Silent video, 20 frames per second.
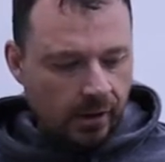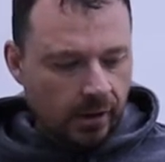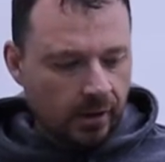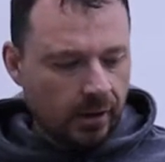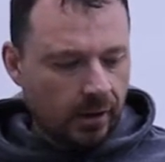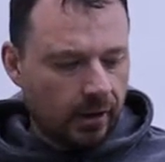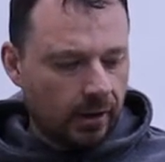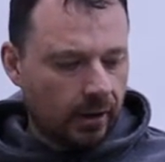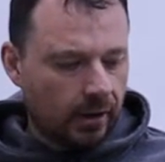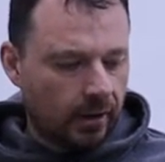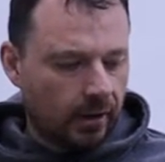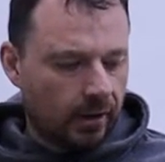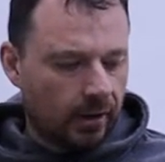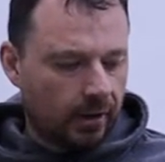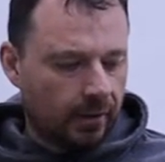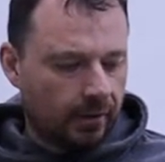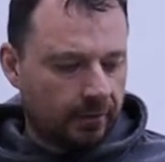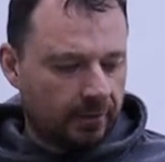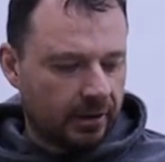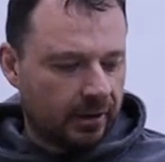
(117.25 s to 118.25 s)

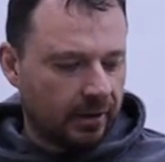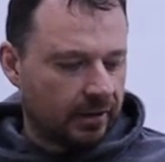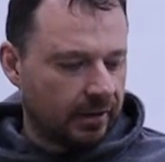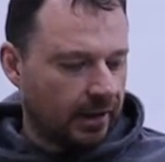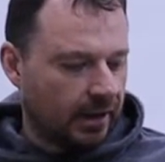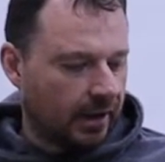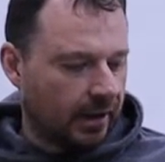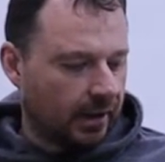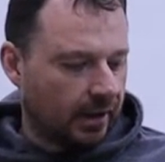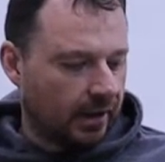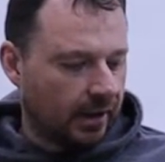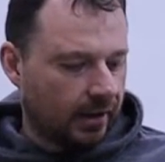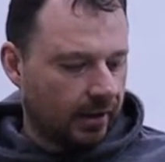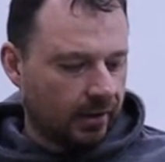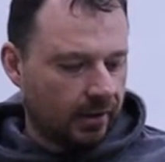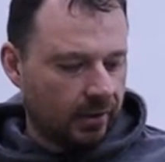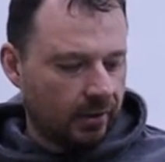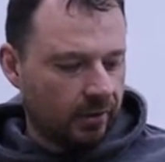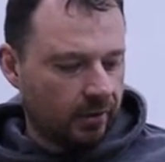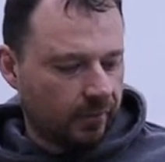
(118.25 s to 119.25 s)
Um, and
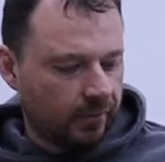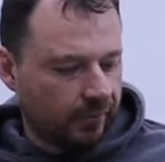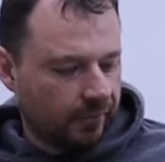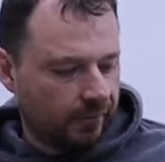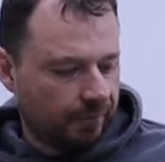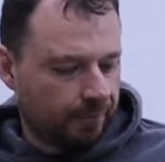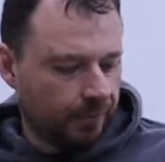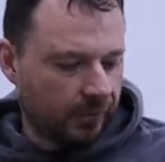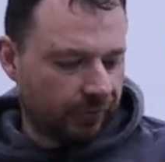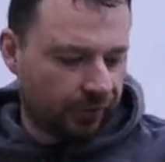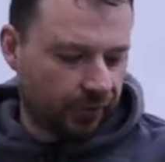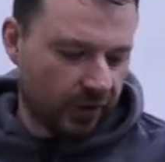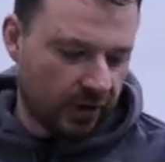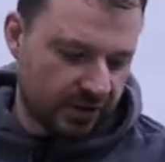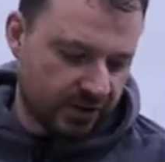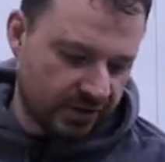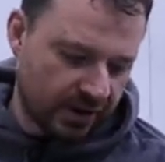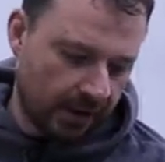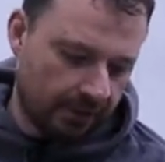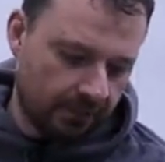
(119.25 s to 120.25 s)
then for
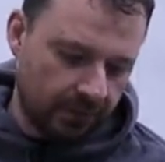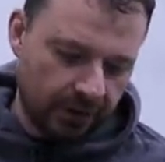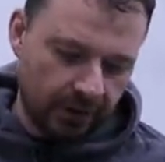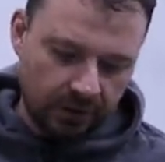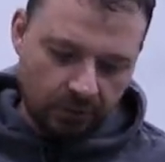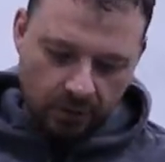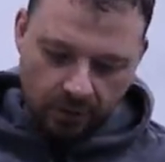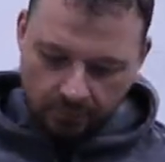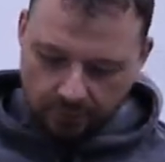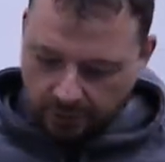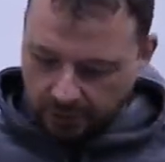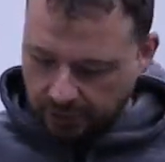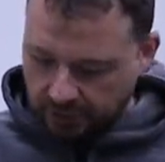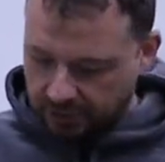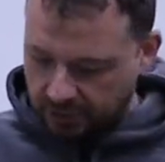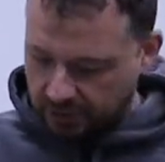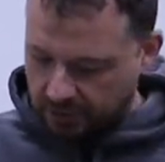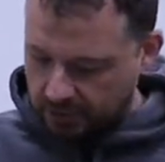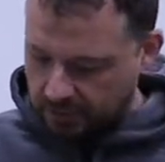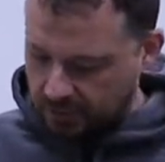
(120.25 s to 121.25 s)
assembly, what we're going
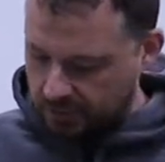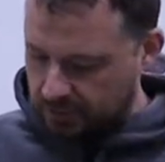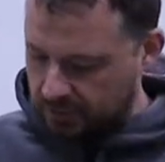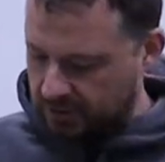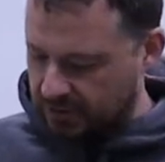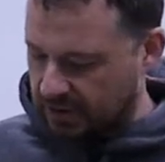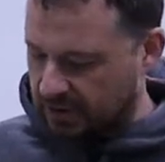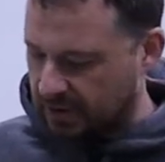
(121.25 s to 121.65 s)
to use